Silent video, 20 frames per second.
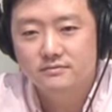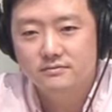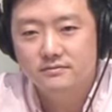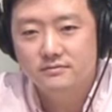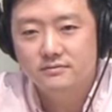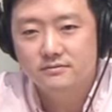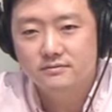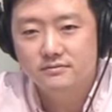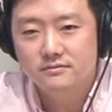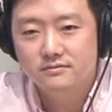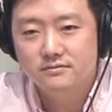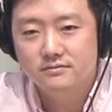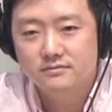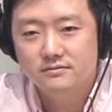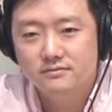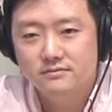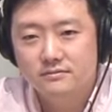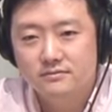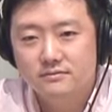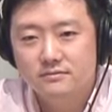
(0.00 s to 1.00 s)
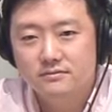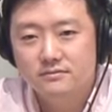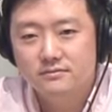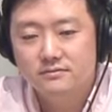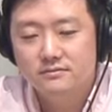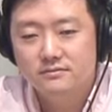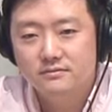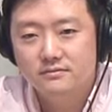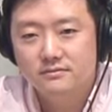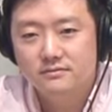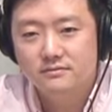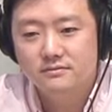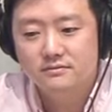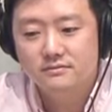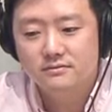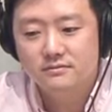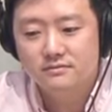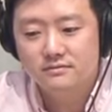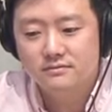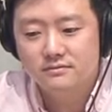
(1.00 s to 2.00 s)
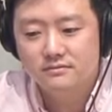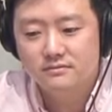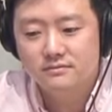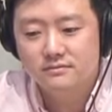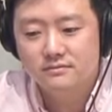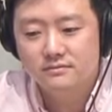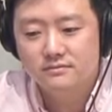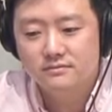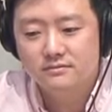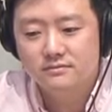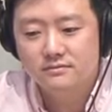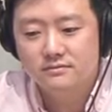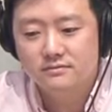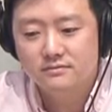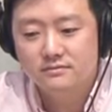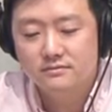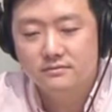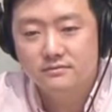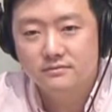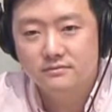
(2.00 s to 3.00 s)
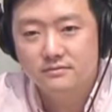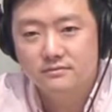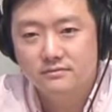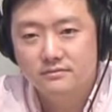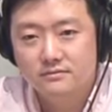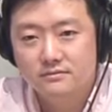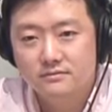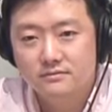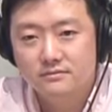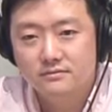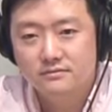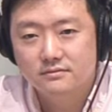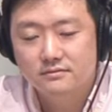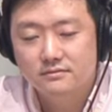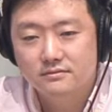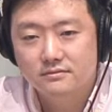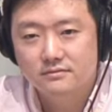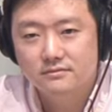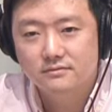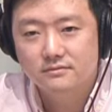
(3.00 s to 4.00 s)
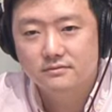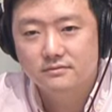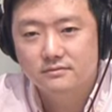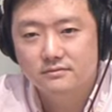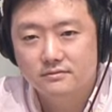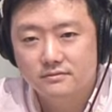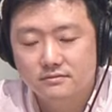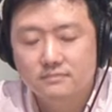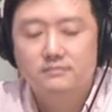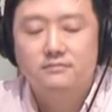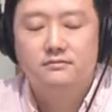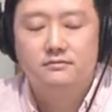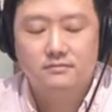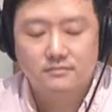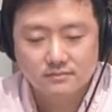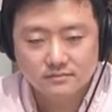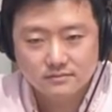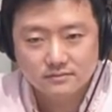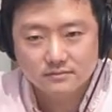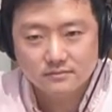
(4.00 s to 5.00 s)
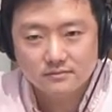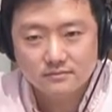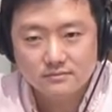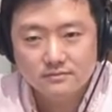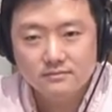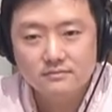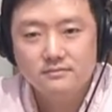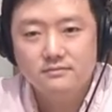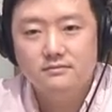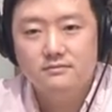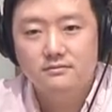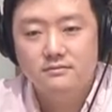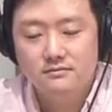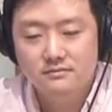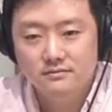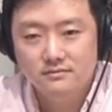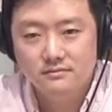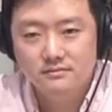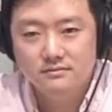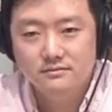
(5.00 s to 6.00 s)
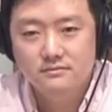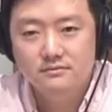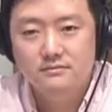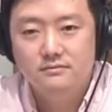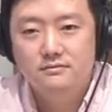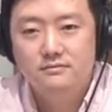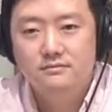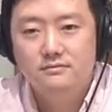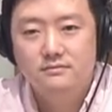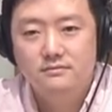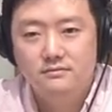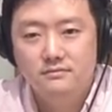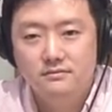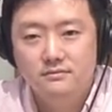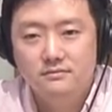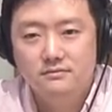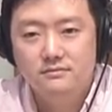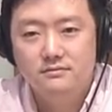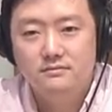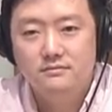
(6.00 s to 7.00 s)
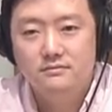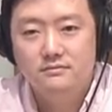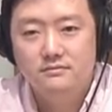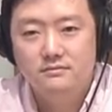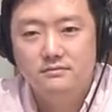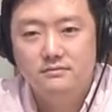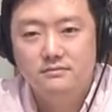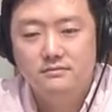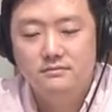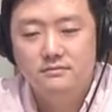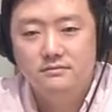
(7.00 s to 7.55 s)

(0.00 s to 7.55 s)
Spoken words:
No words are spoken by the person on screen.